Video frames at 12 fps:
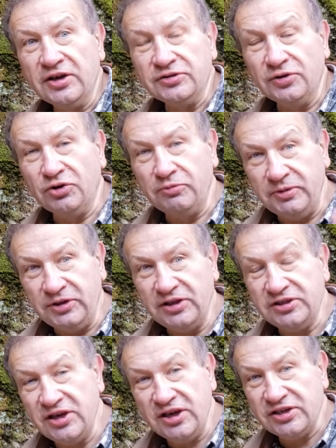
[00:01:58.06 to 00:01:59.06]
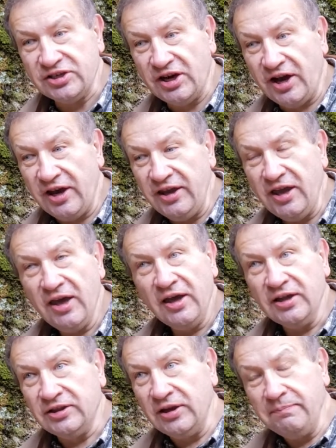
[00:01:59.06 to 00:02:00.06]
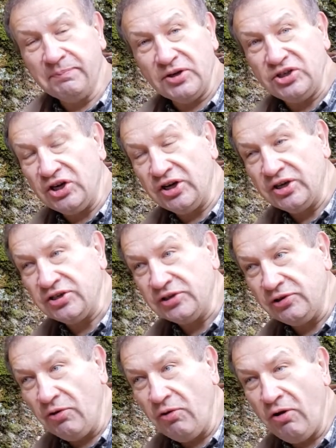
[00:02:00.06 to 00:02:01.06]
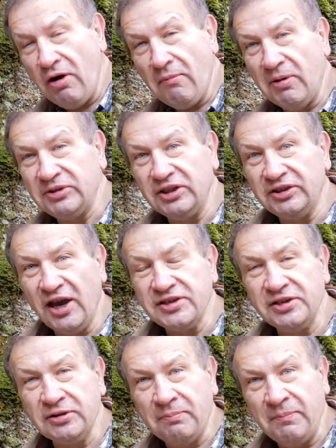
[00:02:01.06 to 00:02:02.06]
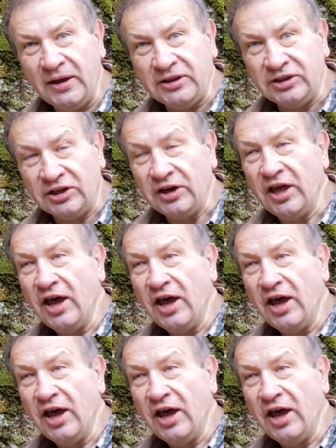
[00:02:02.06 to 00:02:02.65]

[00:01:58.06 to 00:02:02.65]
So humidity is high, temperature is low, but it doesn't matter